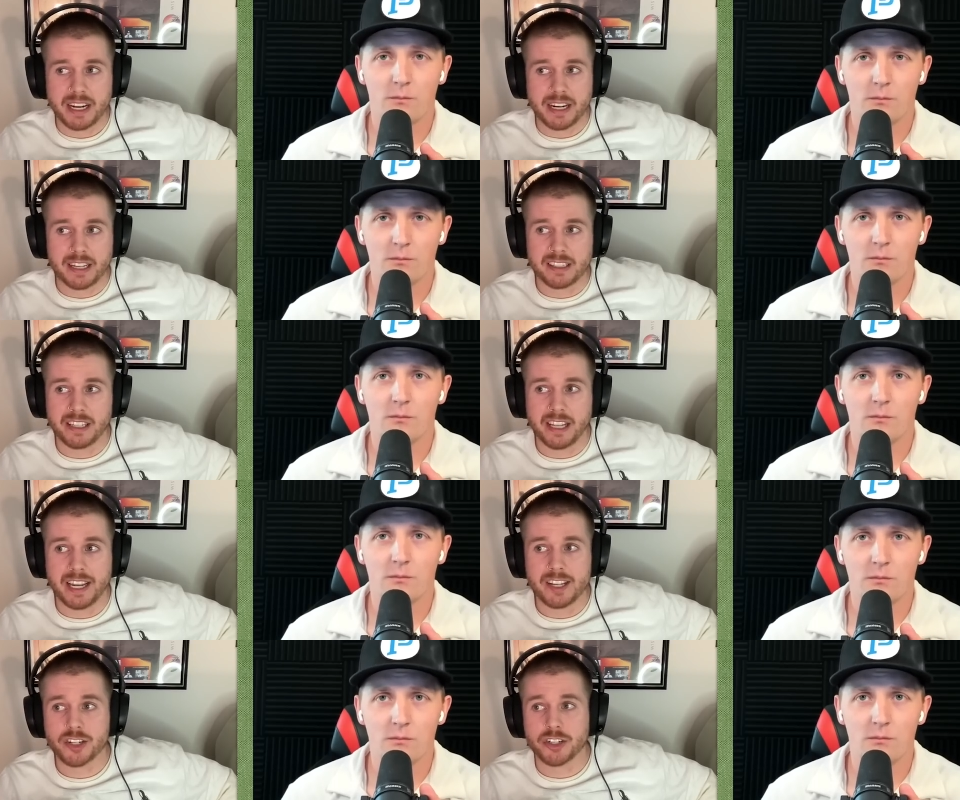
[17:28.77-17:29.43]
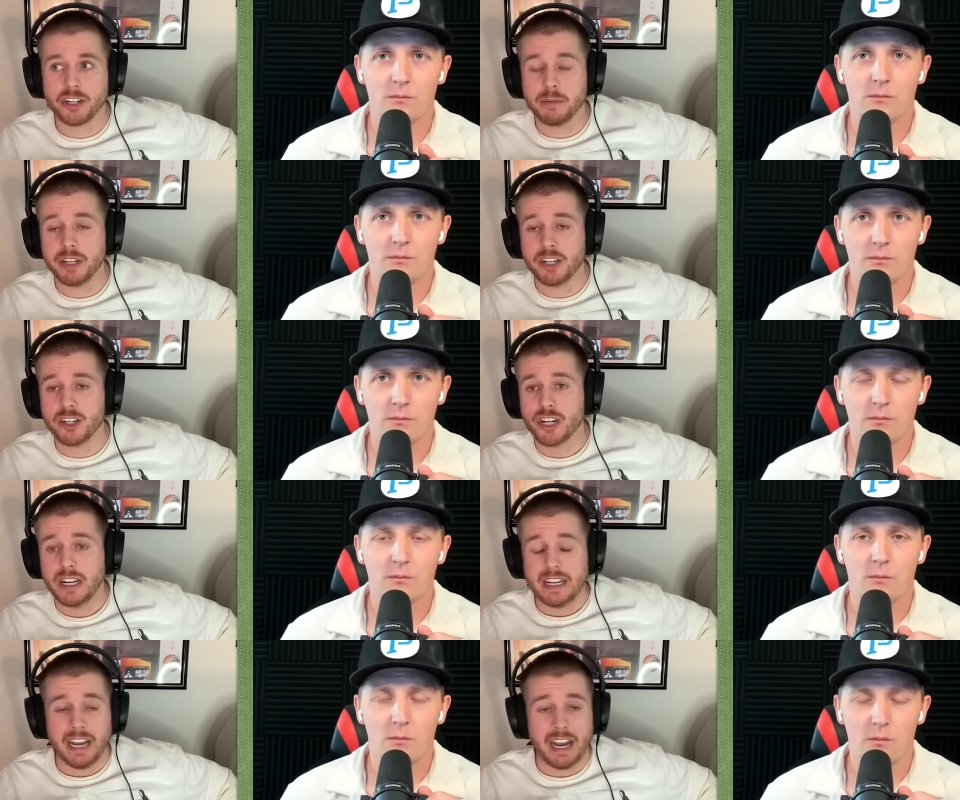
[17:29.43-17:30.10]
Speaker 1: making at the line of
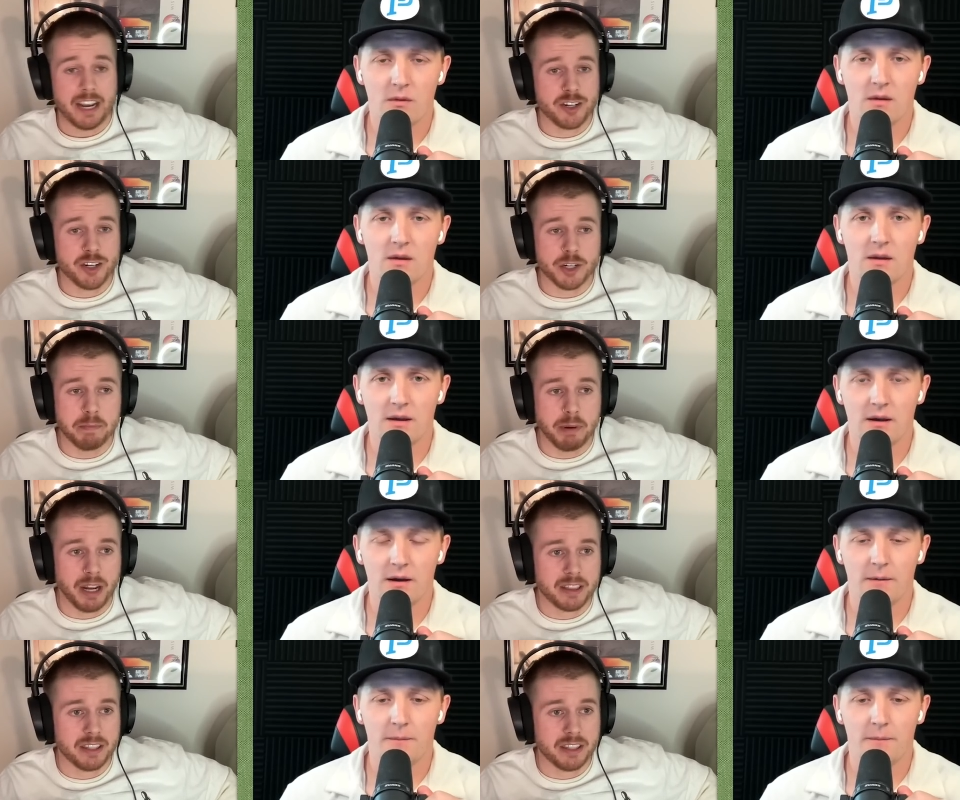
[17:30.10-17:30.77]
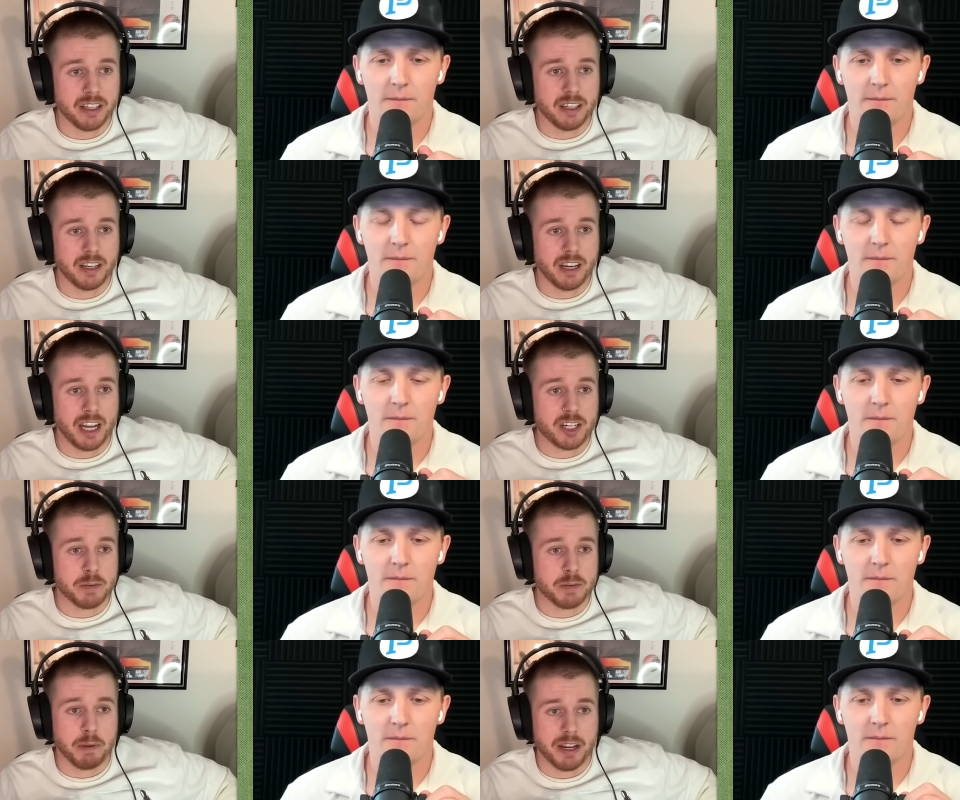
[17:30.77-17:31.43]
scrimmage. I just bought yeah. the I
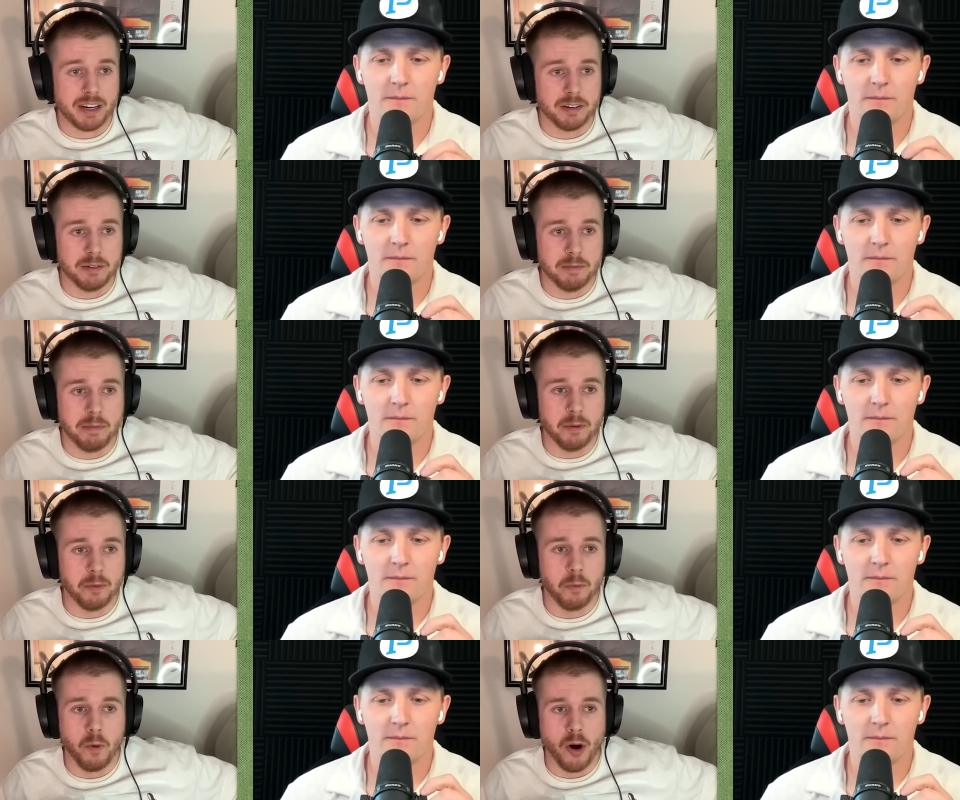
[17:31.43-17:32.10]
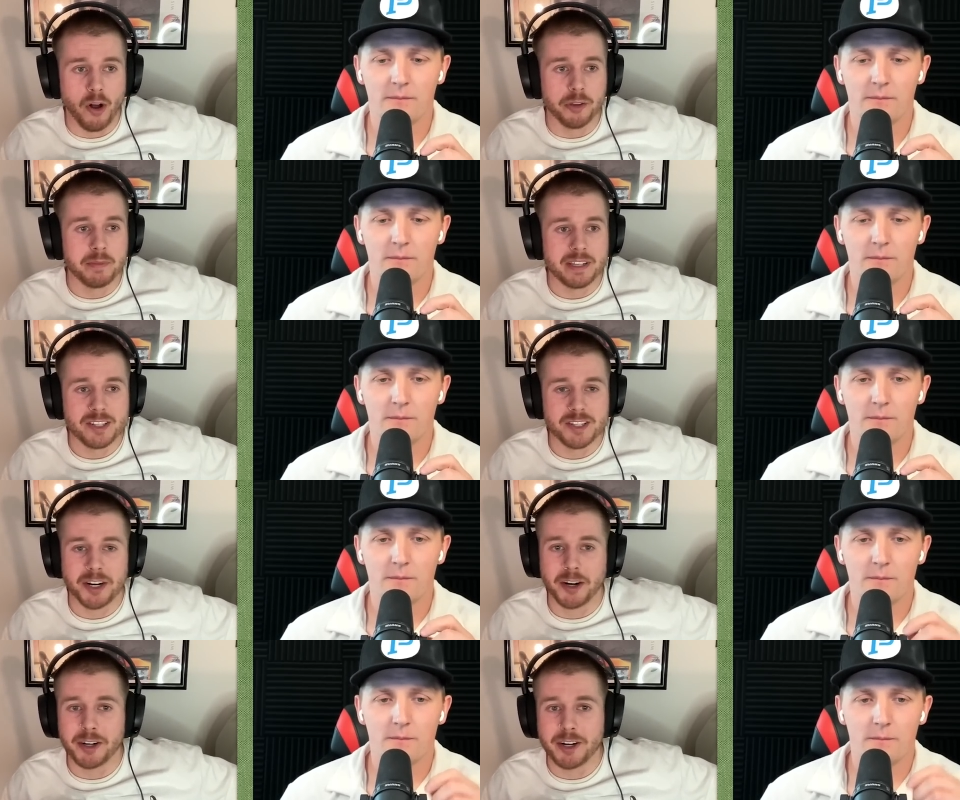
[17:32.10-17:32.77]
just bought
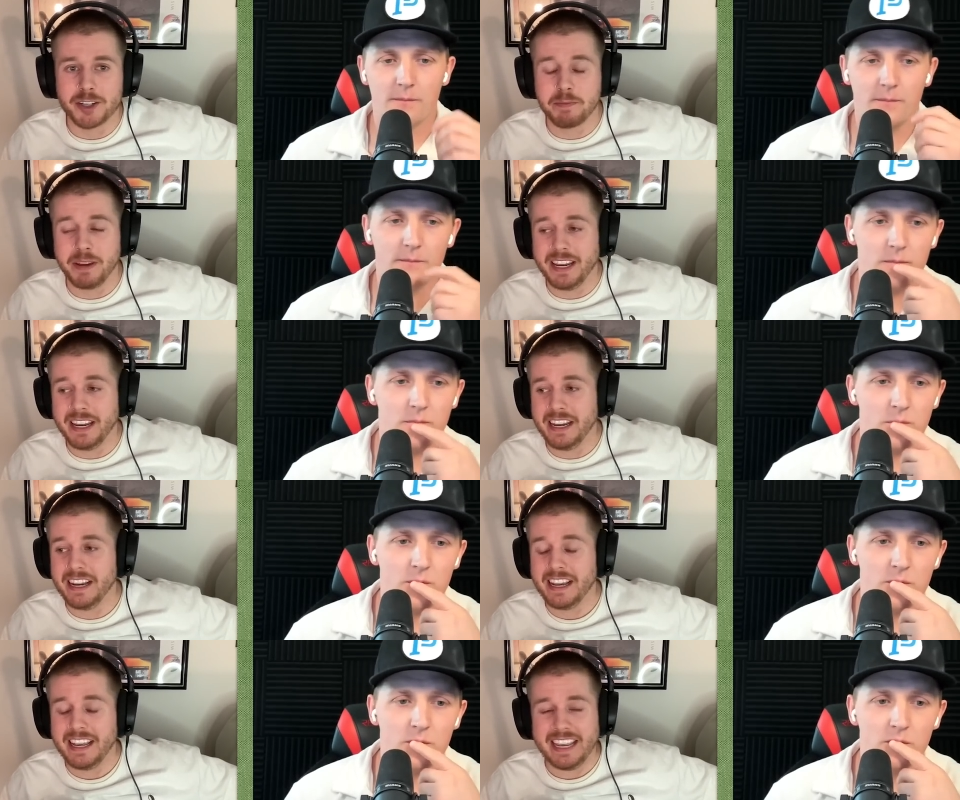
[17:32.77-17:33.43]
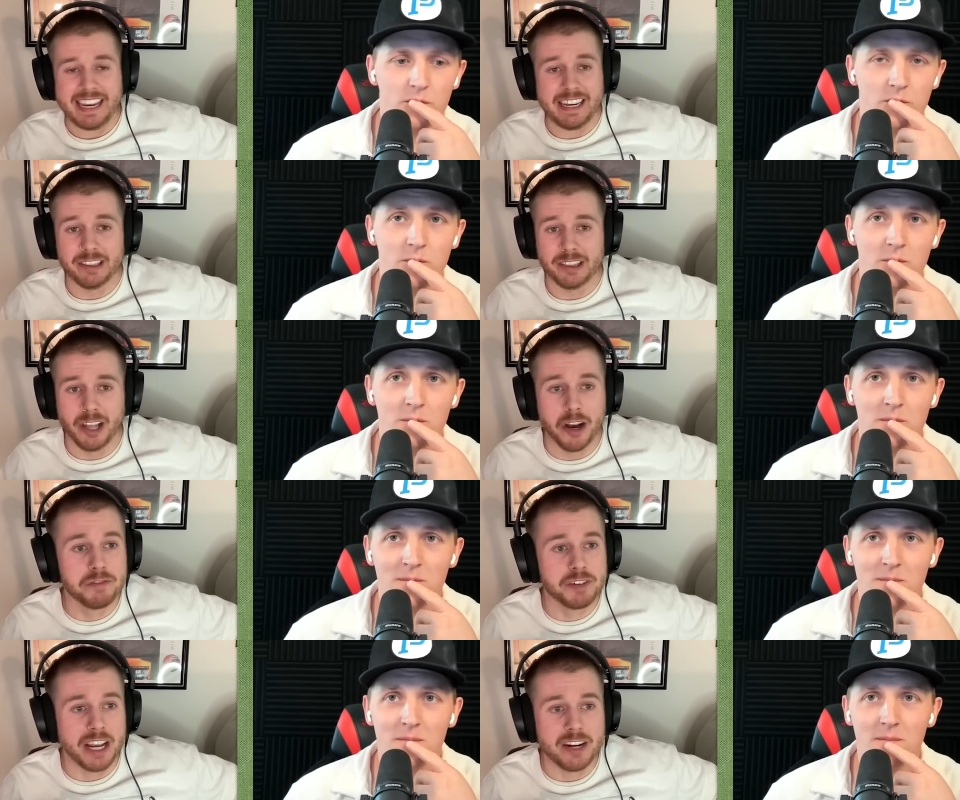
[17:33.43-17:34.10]
Waldman's R S P. He
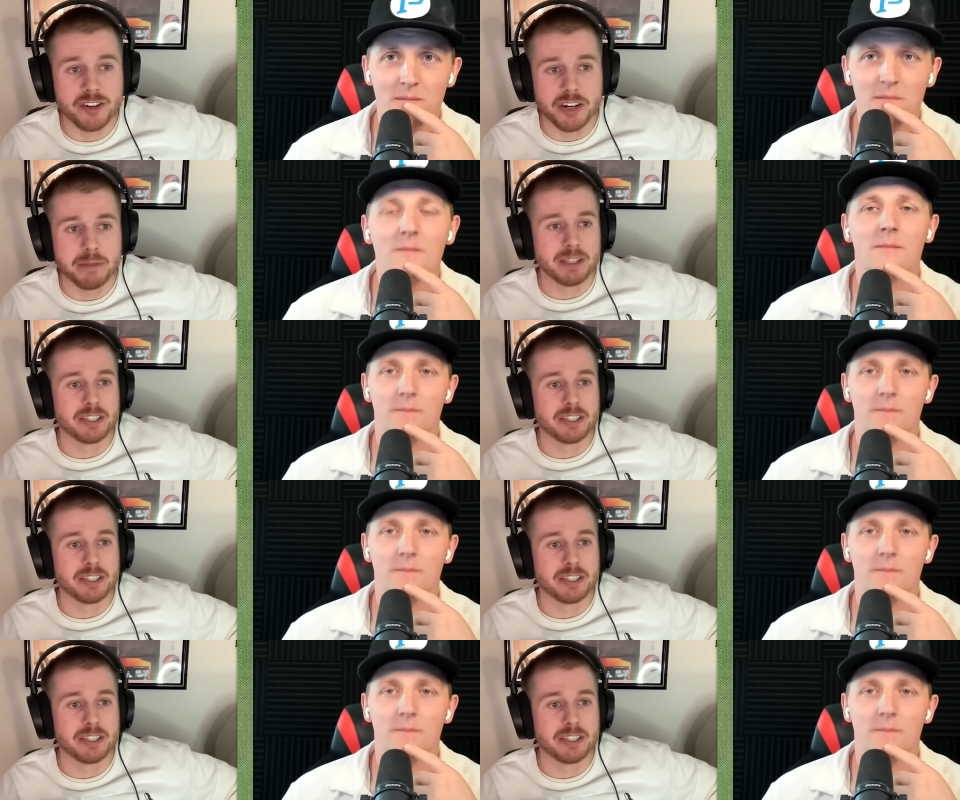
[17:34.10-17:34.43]
loved Kendre